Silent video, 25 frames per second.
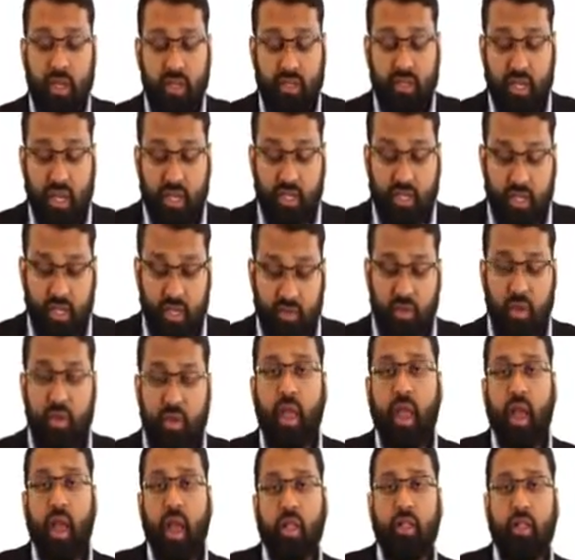It's actually a
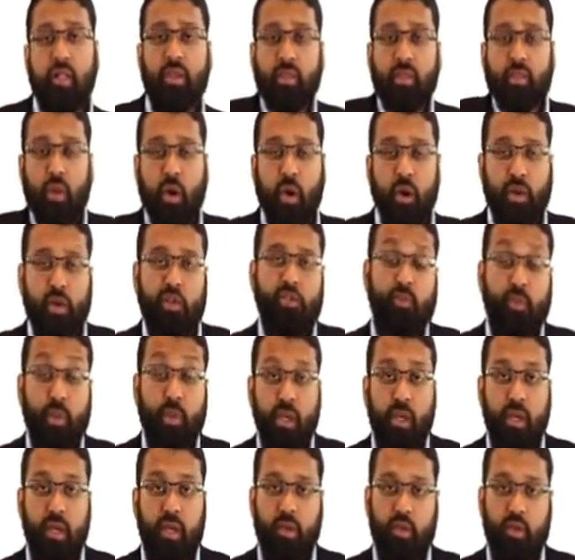very healthy part of
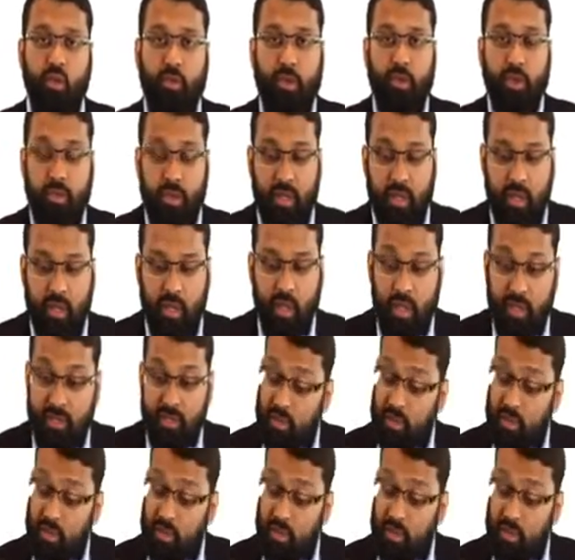being a human being.